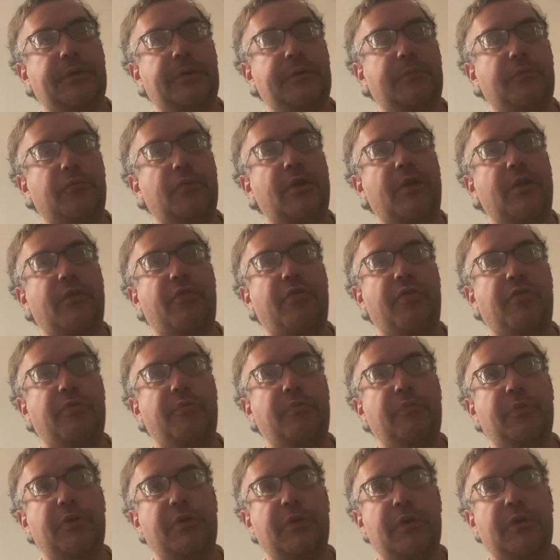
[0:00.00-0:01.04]
with
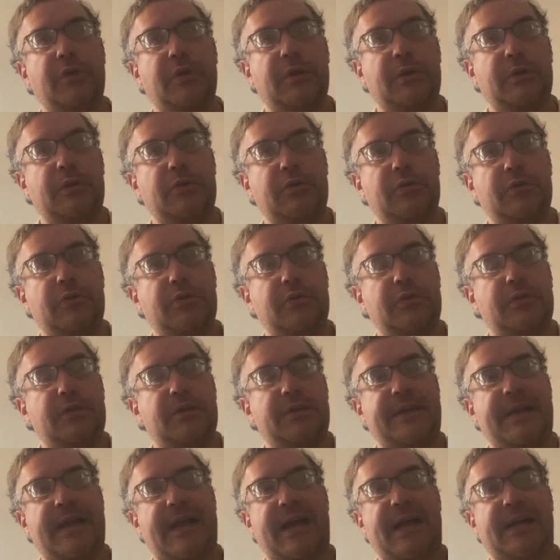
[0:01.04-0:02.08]

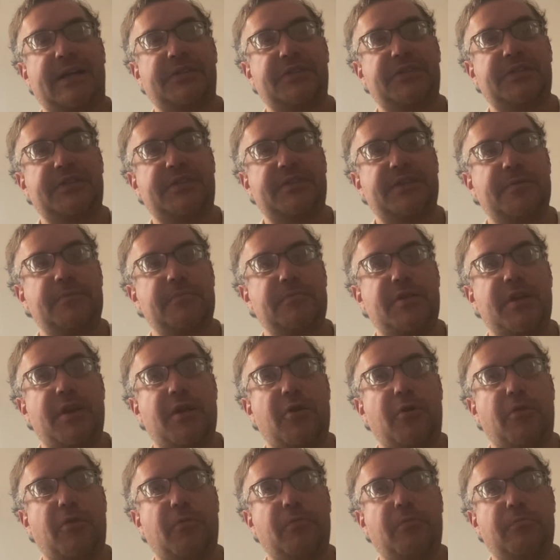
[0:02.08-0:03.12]
tasks and you
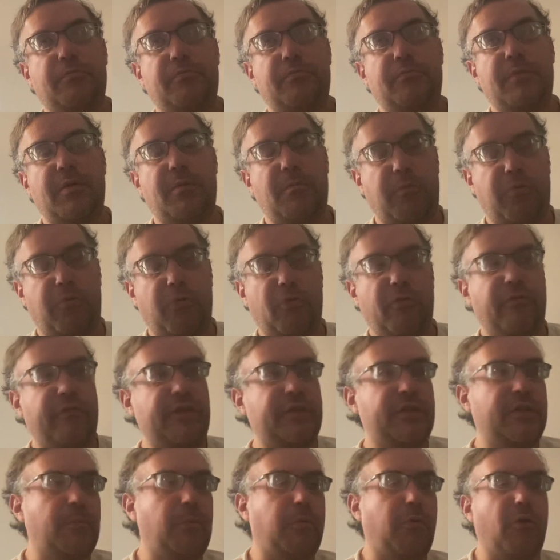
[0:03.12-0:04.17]
know
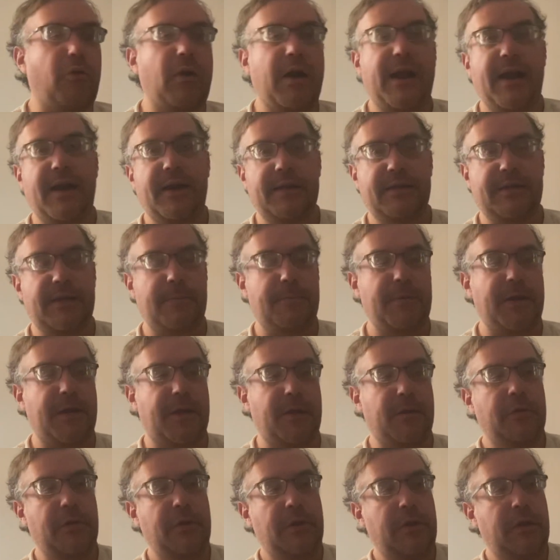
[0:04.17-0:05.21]
improving the brand, I
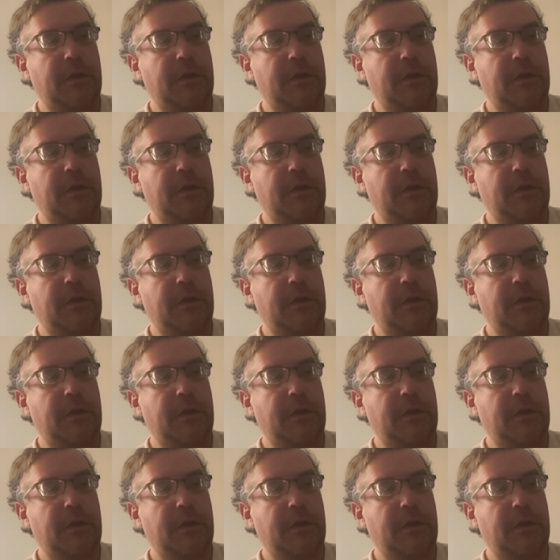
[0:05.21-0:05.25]
mean